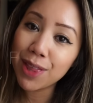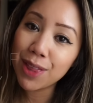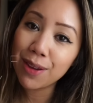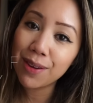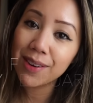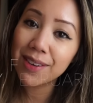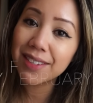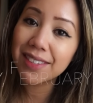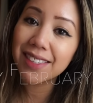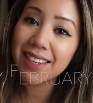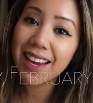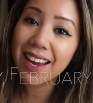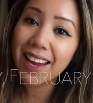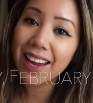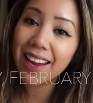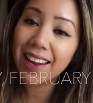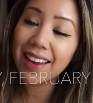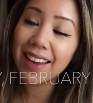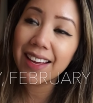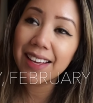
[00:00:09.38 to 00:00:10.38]

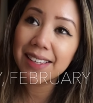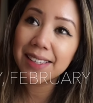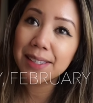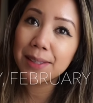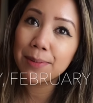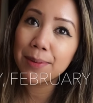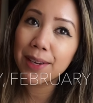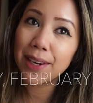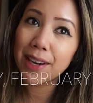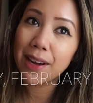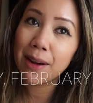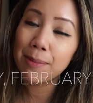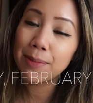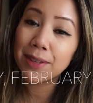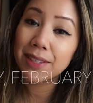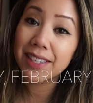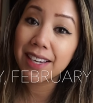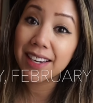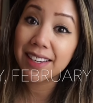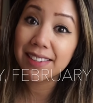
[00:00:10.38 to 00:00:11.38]
Thursday. It's been a
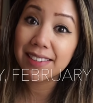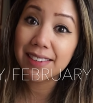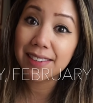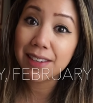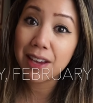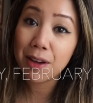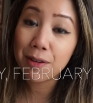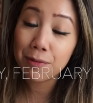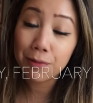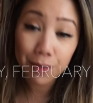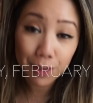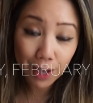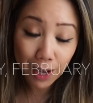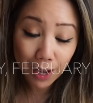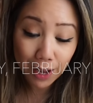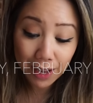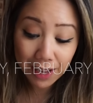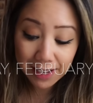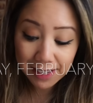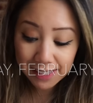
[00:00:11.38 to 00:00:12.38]
couple days since I
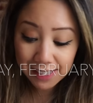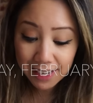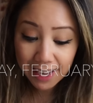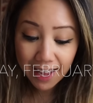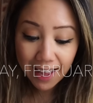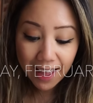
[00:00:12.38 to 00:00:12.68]
vlogged,